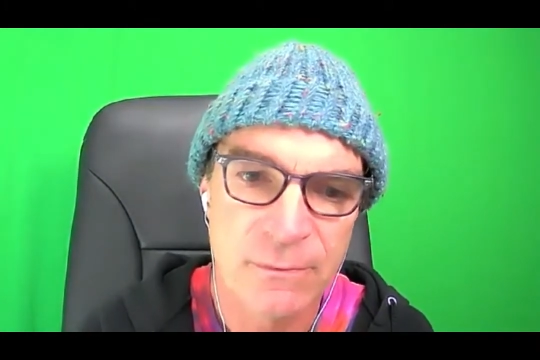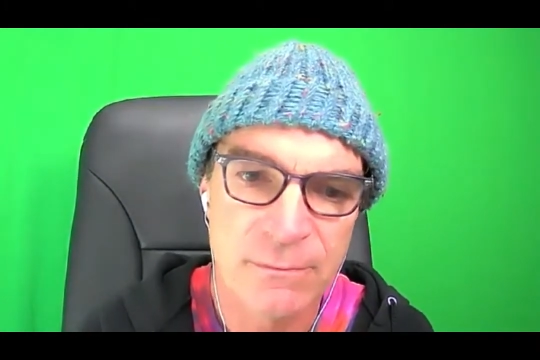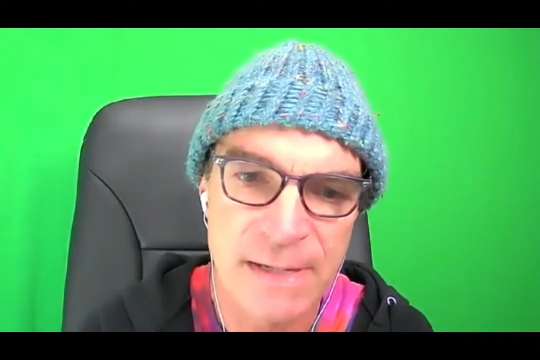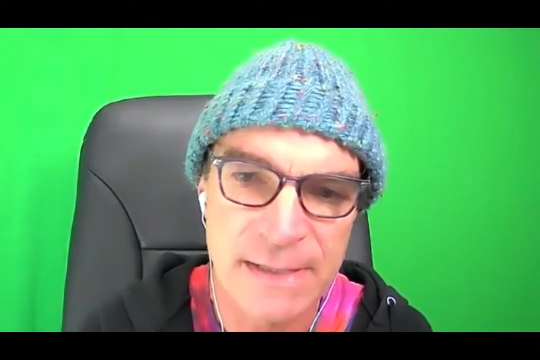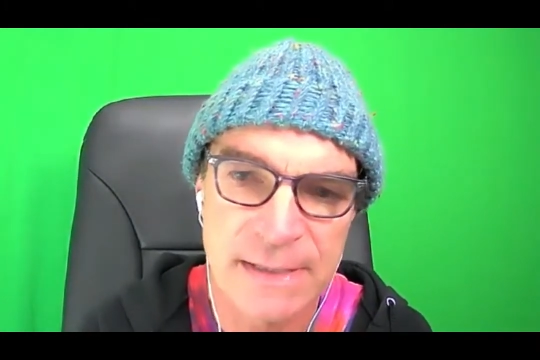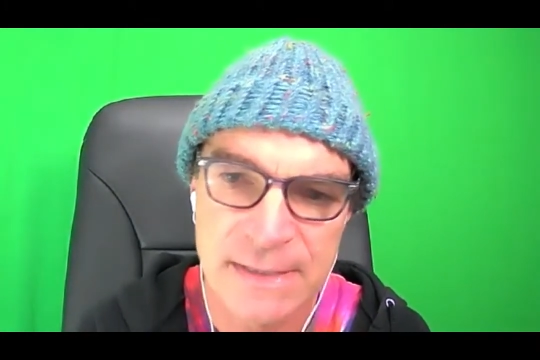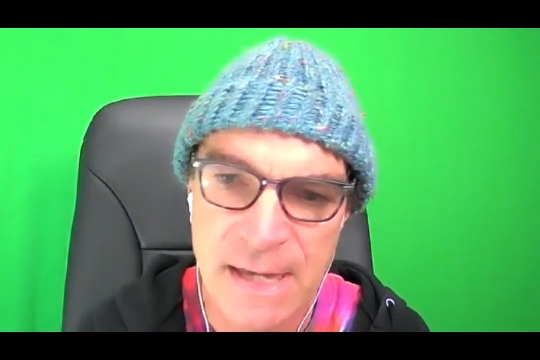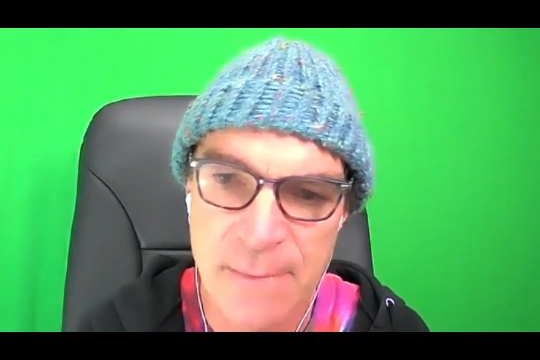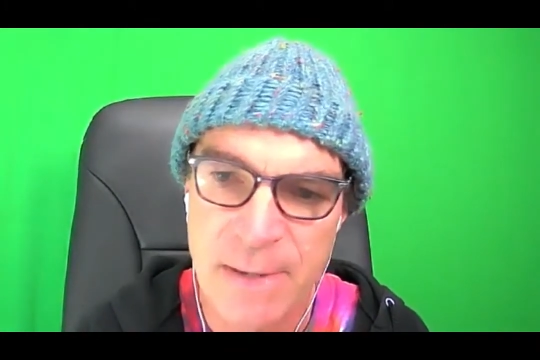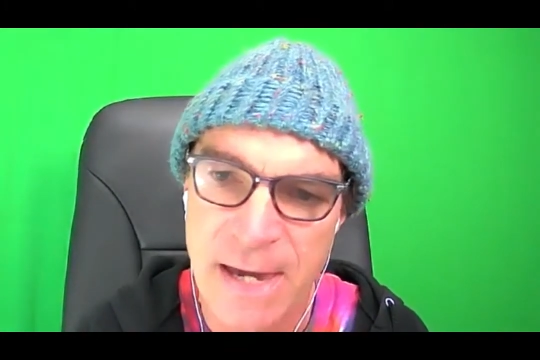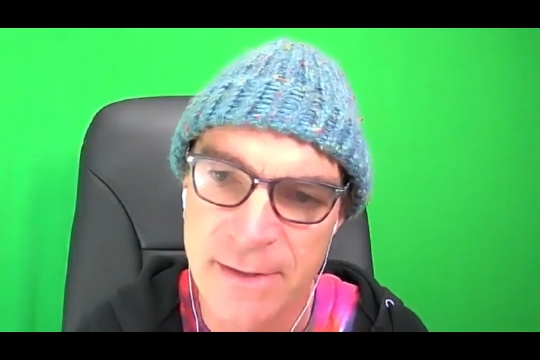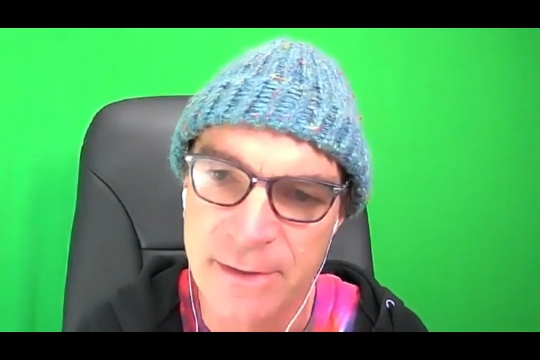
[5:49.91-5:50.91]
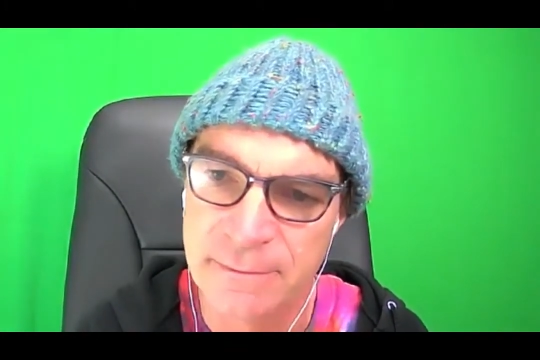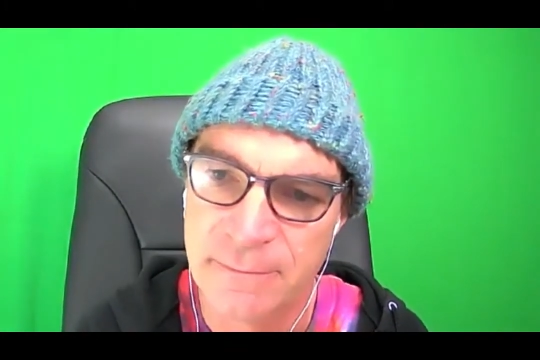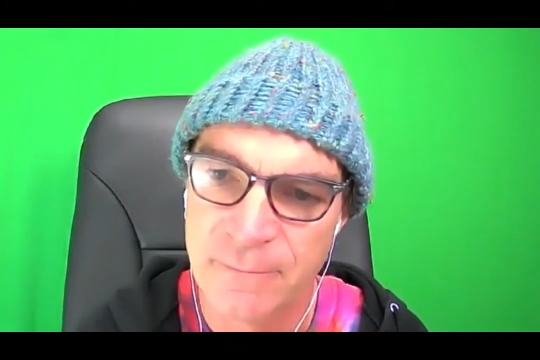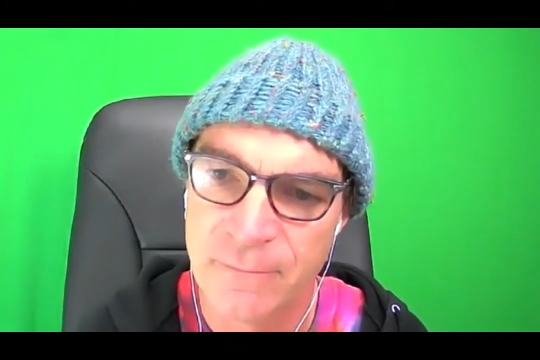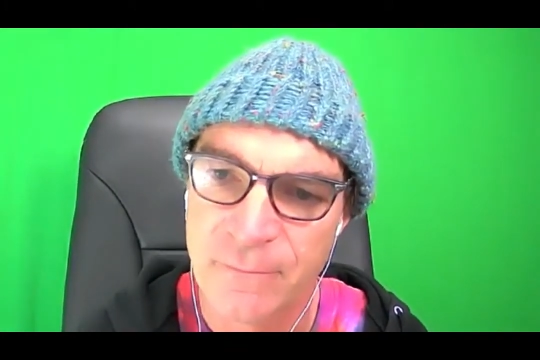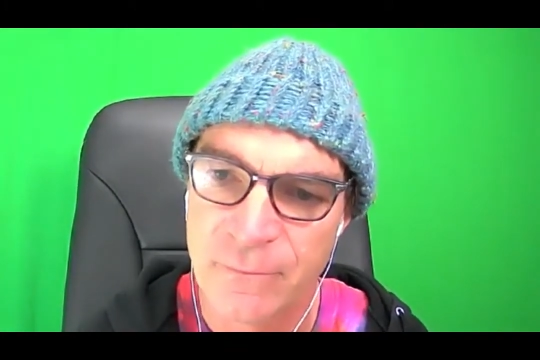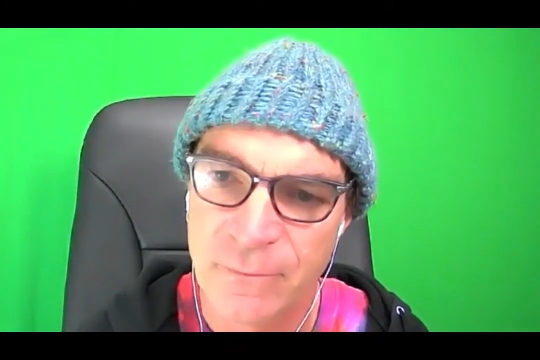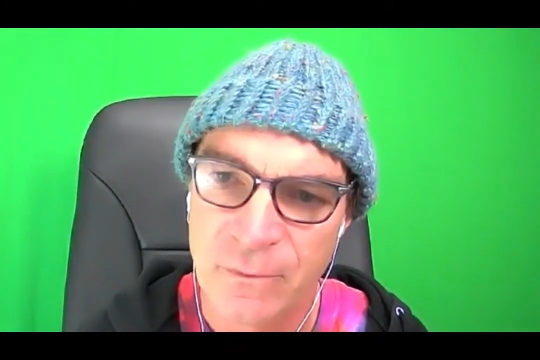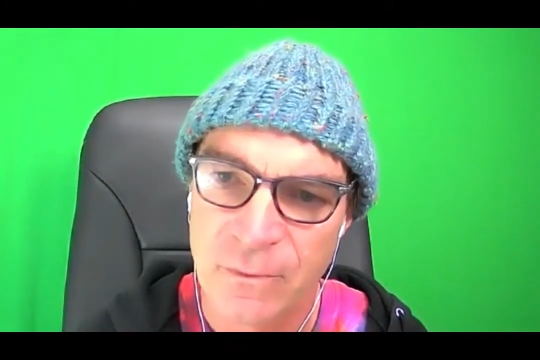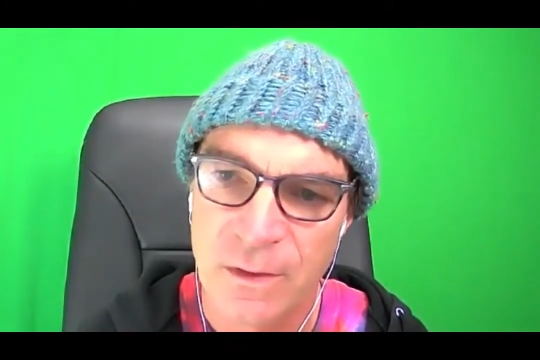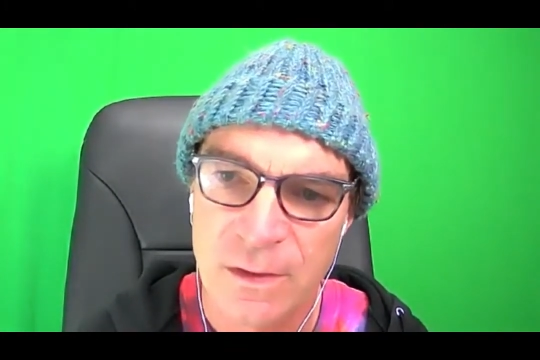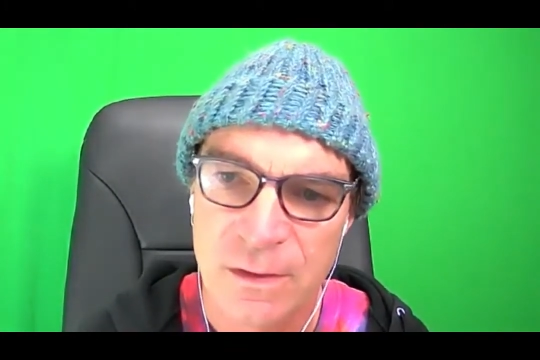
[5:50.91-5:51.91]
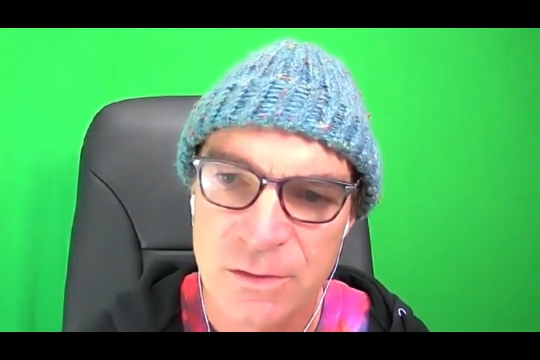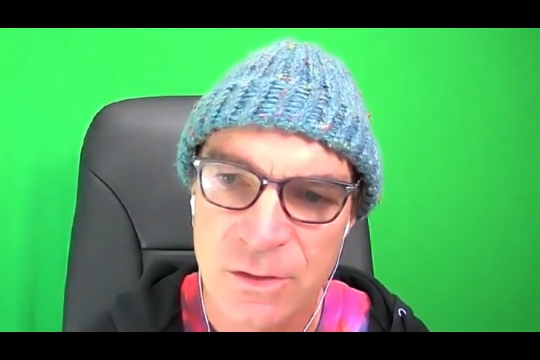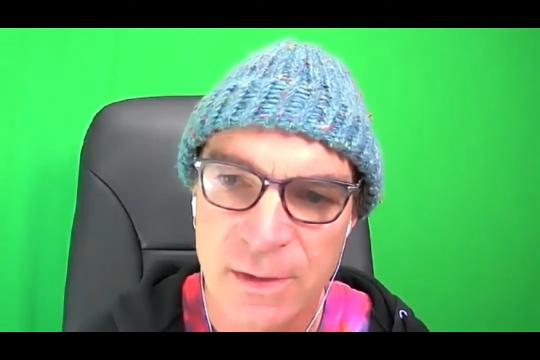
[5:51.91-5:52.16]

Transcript: making that pattern. So